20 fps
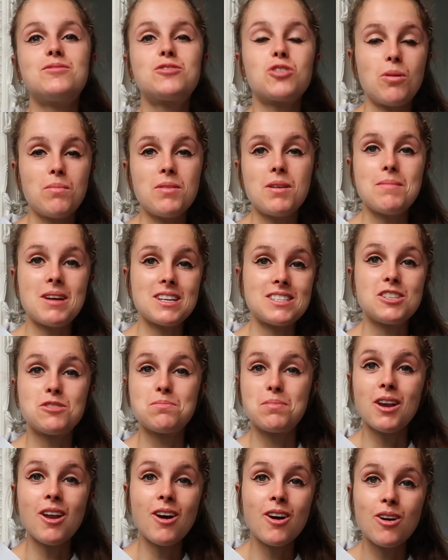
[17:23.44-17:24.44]
Drop me a
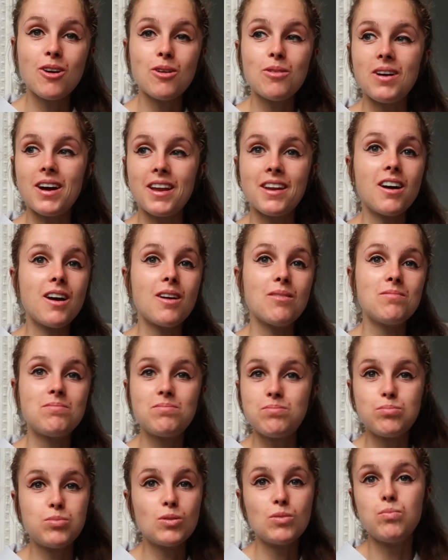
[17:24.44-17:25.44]
message below, and I
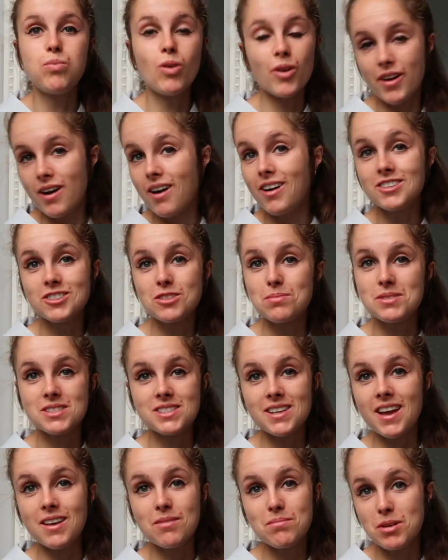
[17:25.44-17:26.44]
will
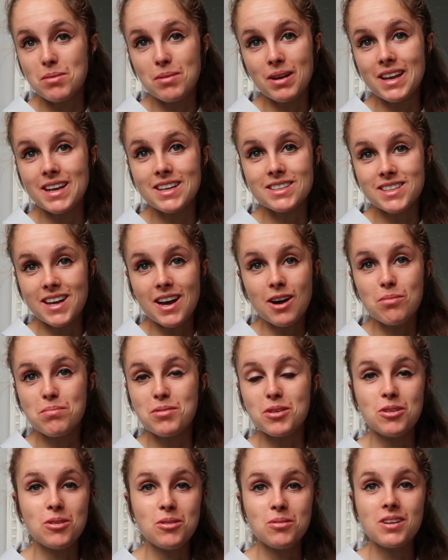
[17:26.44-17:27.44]
100% be willing to
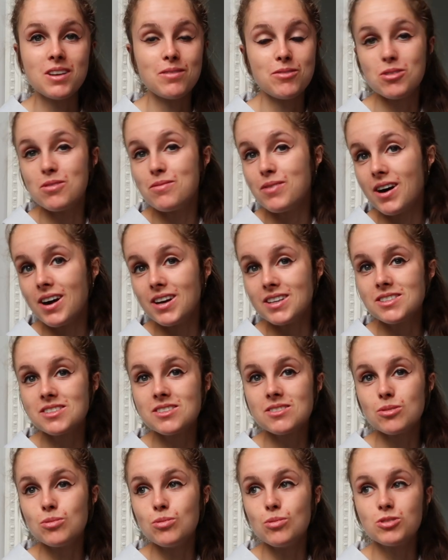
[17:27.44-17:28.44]
help you, give you
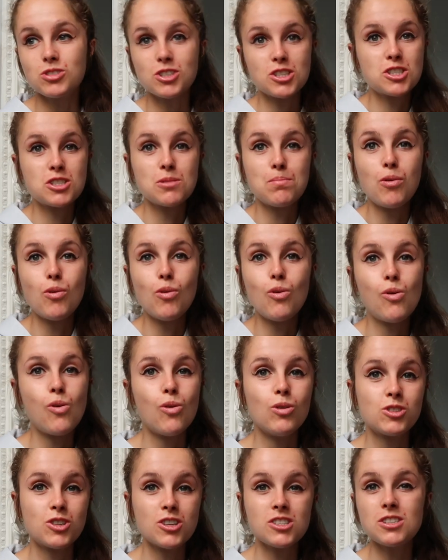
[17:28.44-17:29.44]
advice or just
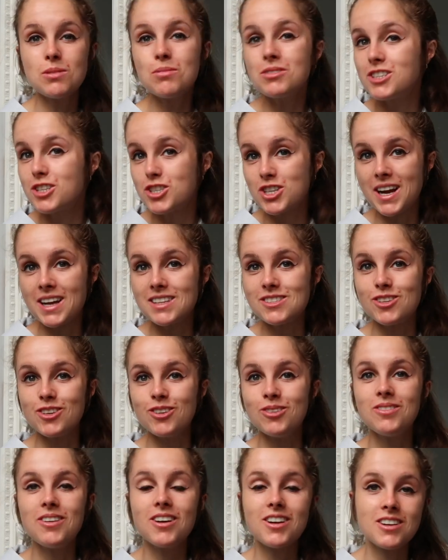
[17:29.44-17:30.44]
support or just someone to chat
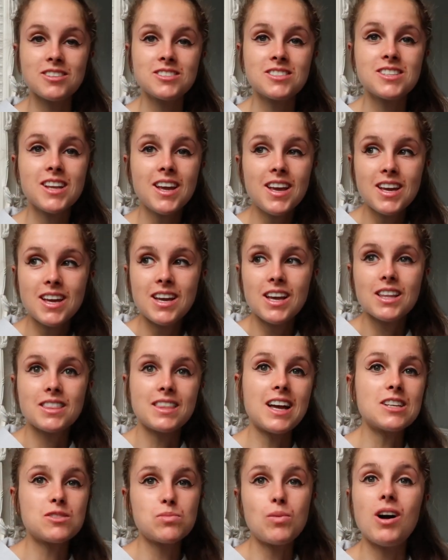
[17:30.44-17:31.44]
to, because
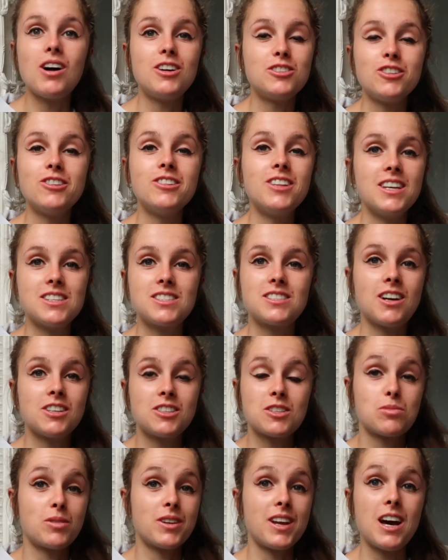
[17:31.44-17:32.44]
that's why I do this. I
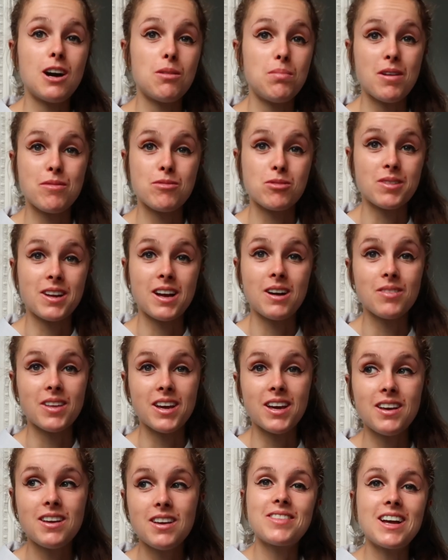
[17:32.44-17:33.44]
just want to help everyone out
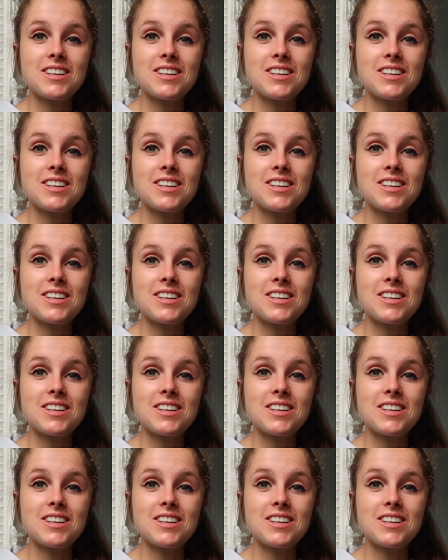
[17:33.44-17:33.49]
there.